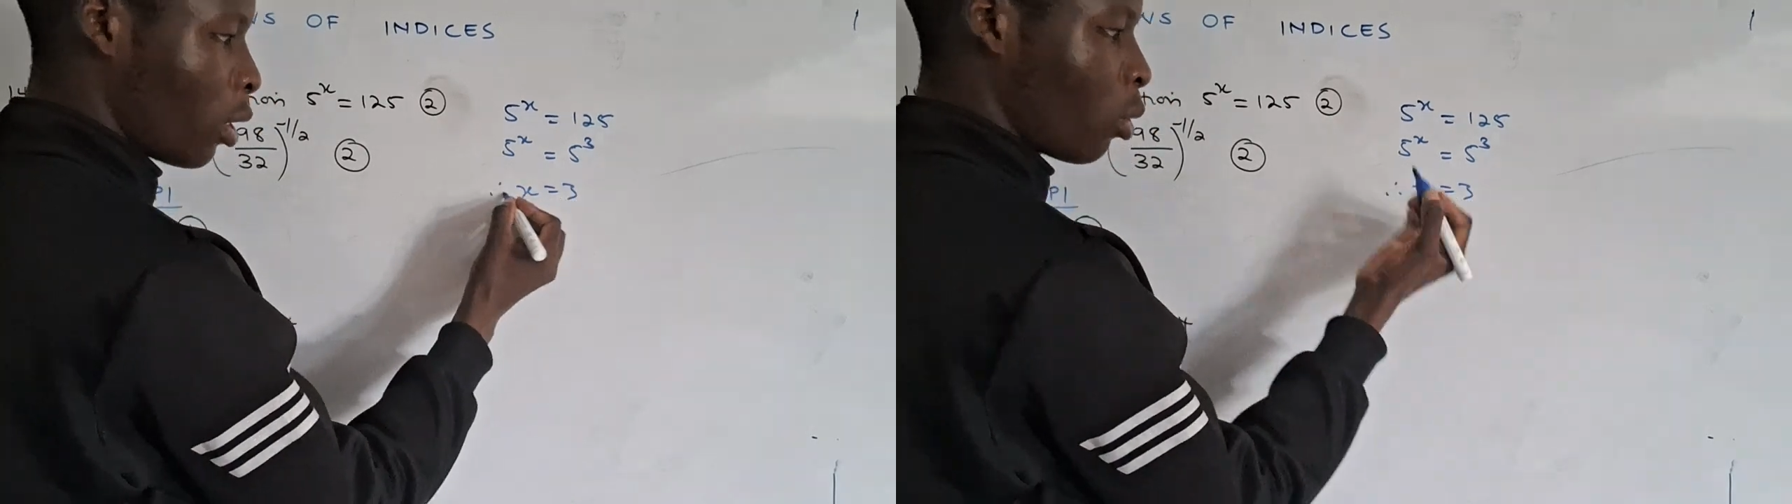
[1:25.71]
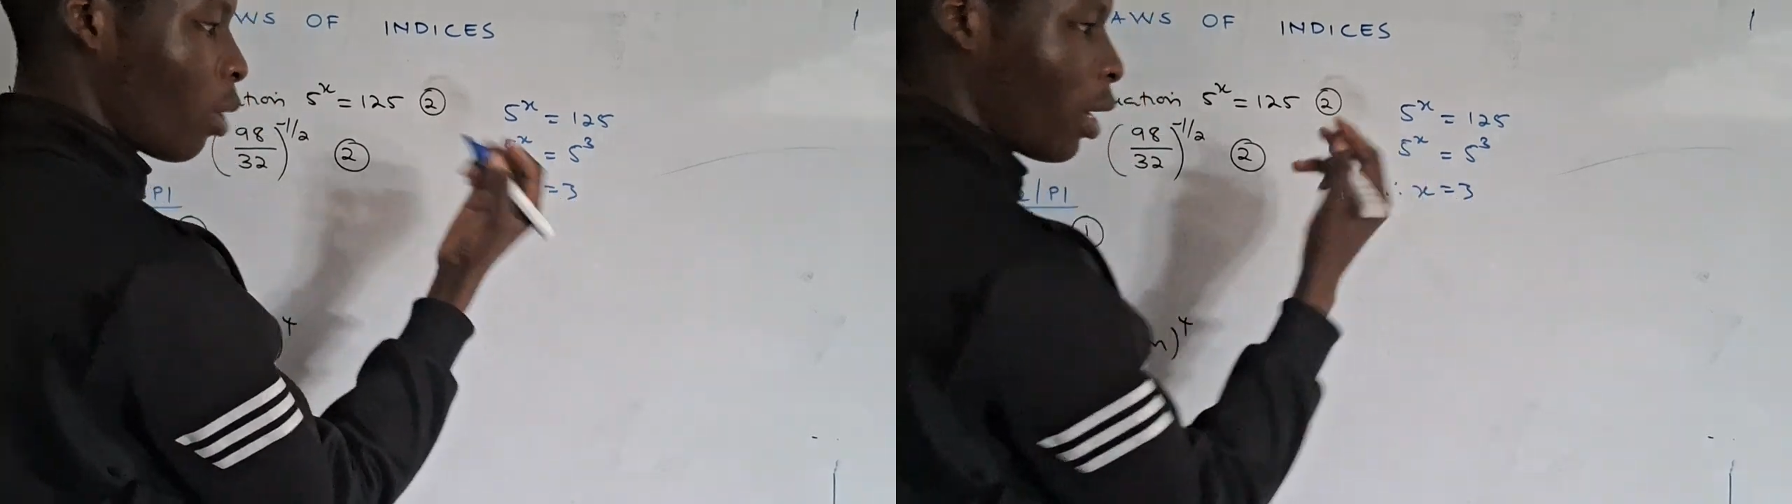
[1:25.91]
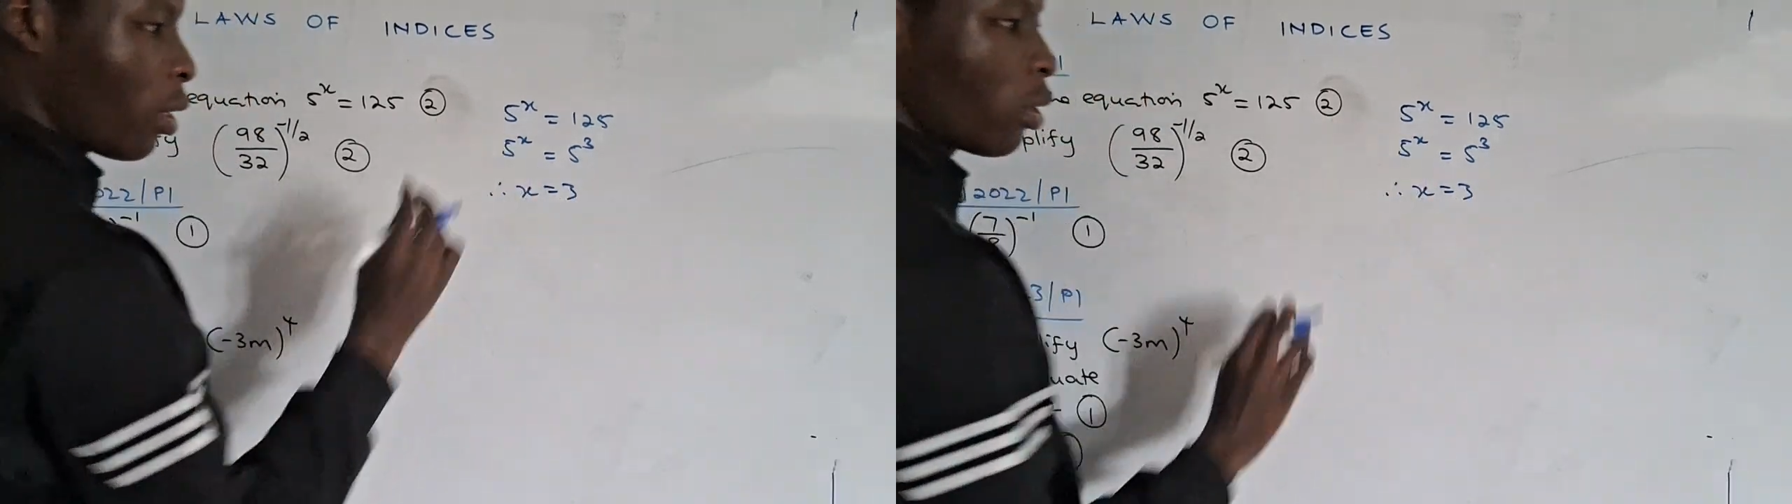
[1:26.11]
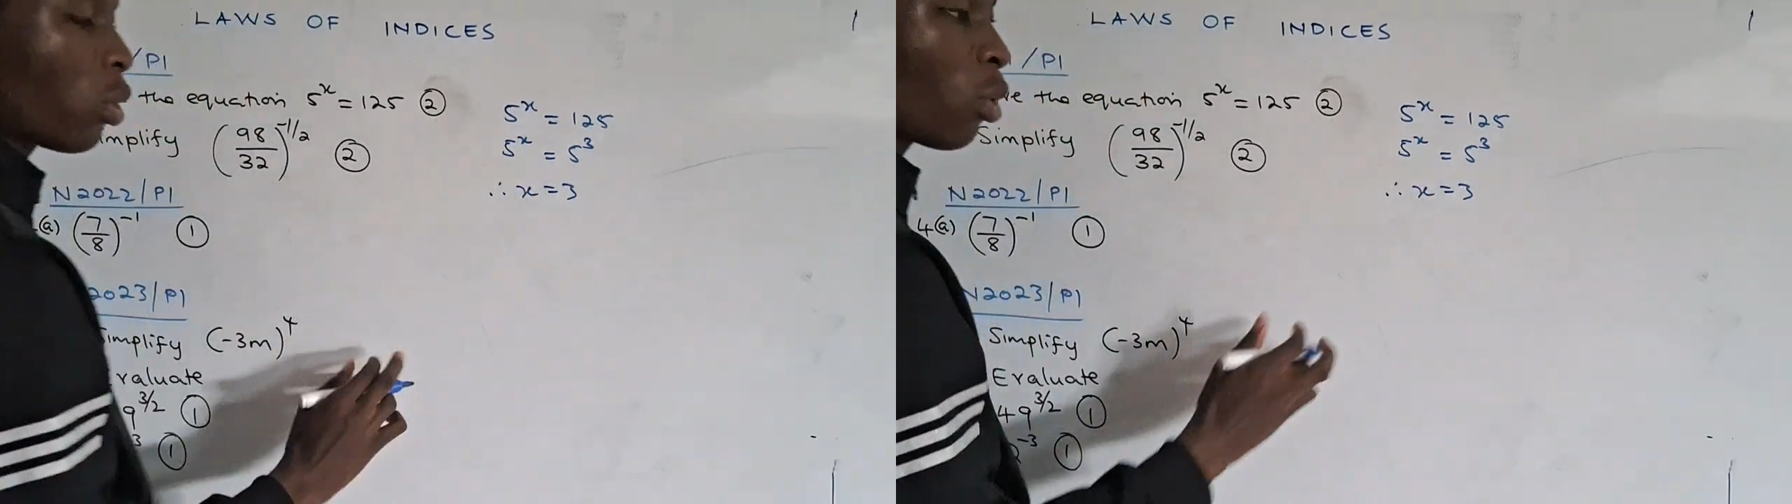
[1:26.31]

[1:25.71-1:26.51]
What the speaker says: equal.